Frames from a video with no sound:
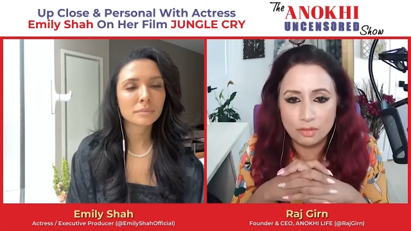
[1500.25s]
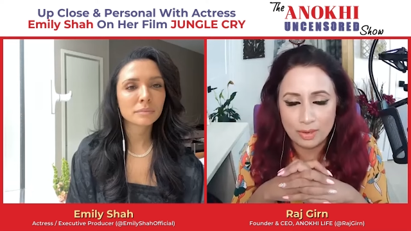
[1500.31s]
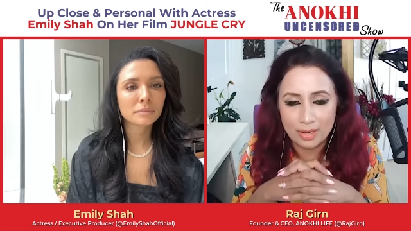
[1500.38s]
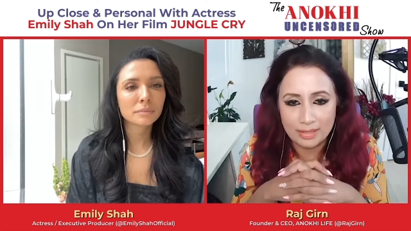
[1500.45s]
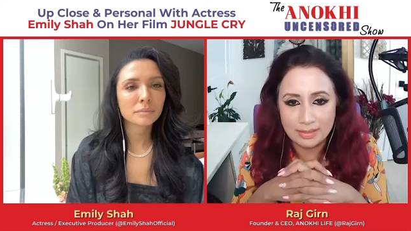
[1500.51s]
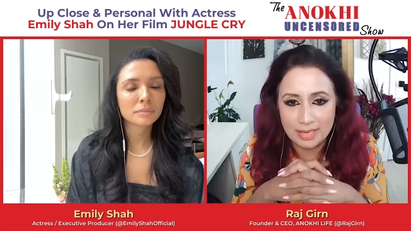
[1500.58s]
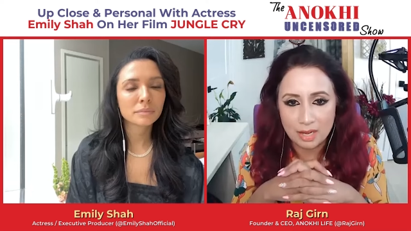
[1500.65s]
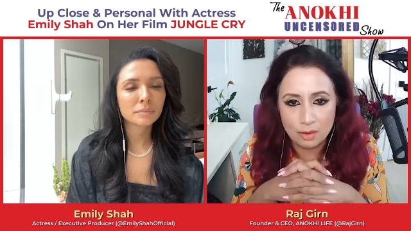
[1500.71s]

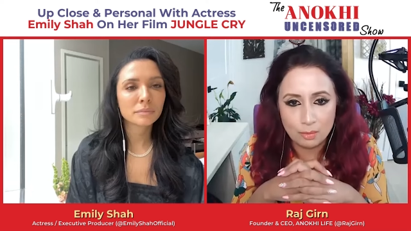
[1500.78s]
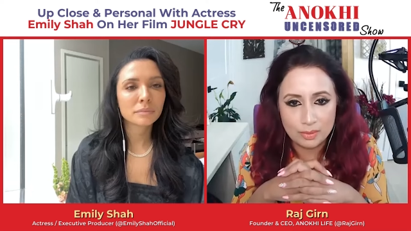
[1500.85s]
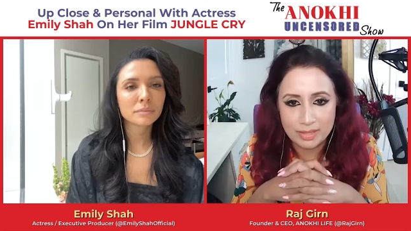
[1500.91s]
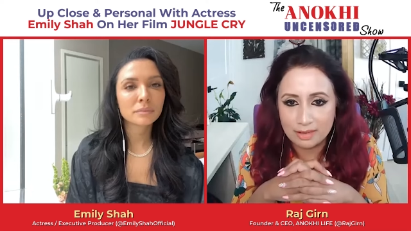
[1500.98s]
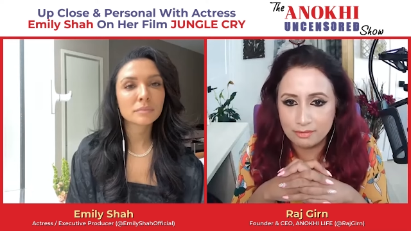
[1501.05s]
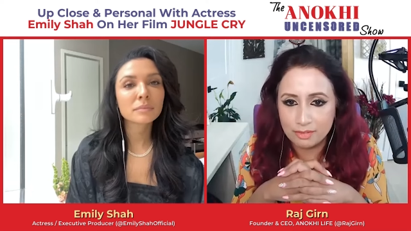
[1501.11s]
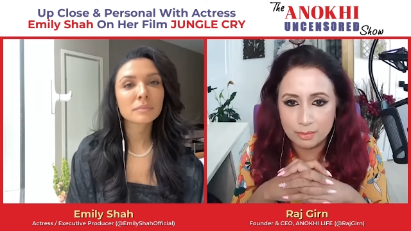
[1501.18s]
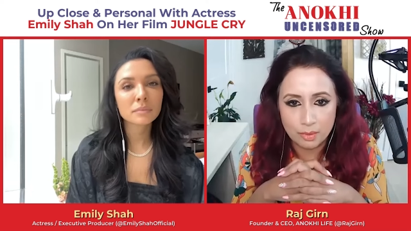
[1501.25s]
Speaker 1: right now with
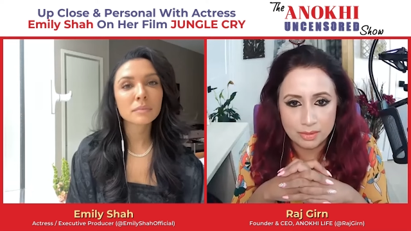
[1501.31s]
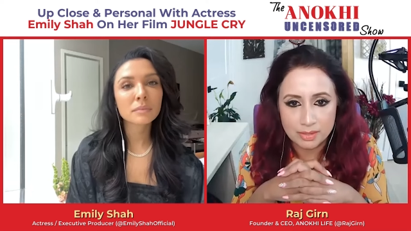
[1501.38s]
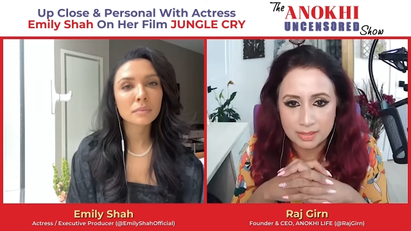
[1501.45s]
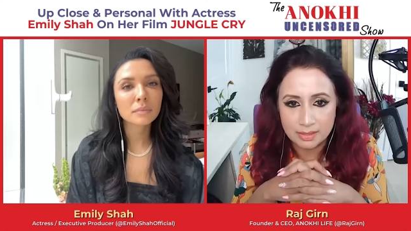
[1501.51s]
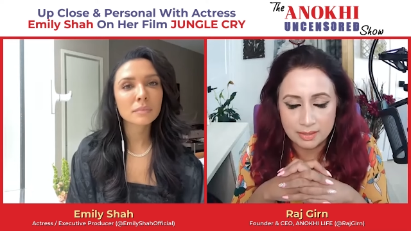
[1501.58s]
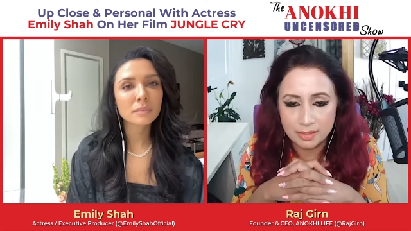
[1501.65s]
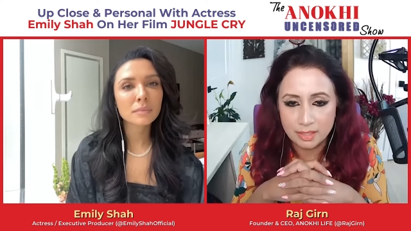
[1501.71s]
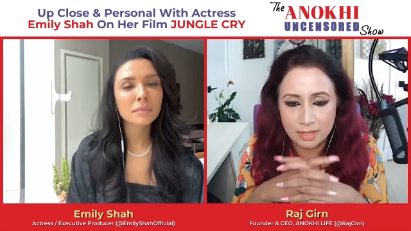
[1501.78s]

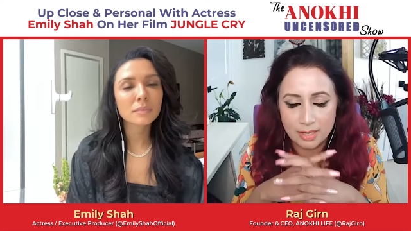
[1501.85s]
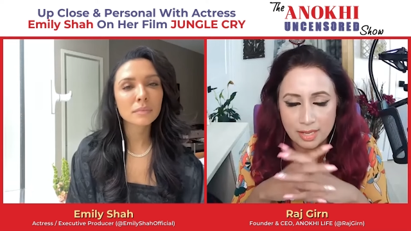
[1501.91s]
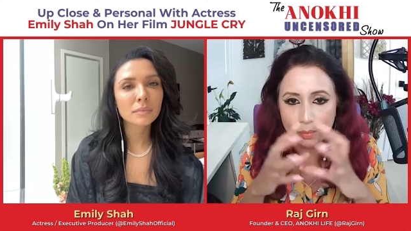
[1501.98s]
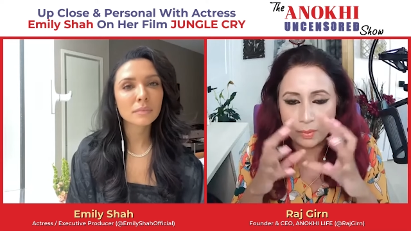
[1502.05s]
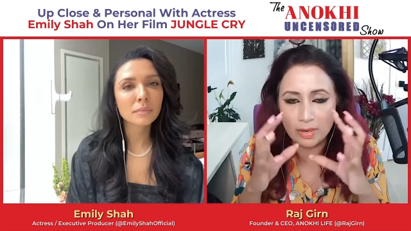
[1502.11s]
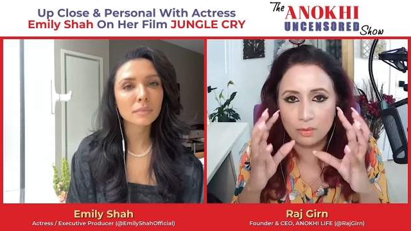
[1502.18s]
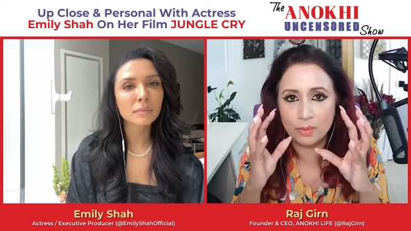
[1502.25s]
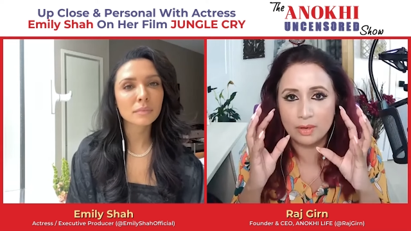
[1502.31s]
everybody you know like we're mm-hmm.